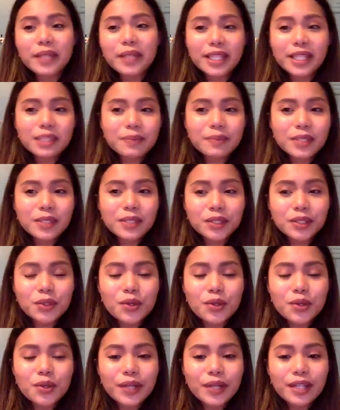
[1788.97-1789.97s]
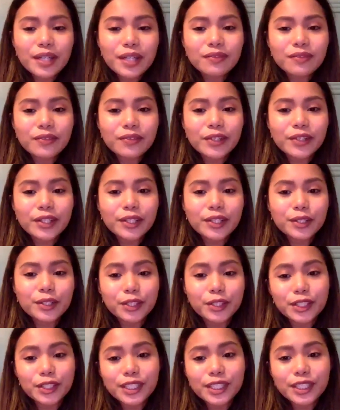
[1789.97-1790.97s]
placements are going for
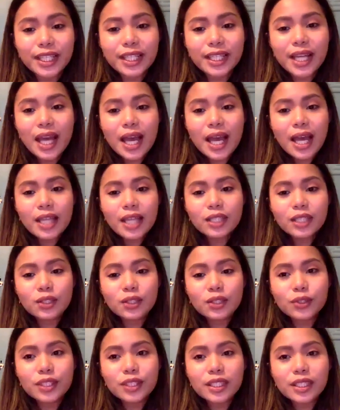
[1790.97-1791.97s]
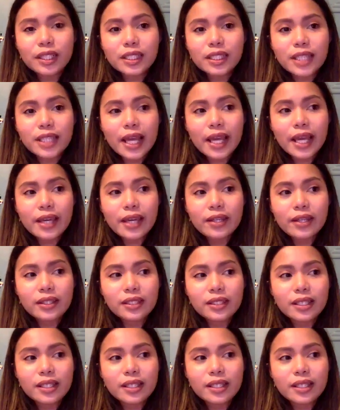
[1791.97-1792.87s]
nursing students. And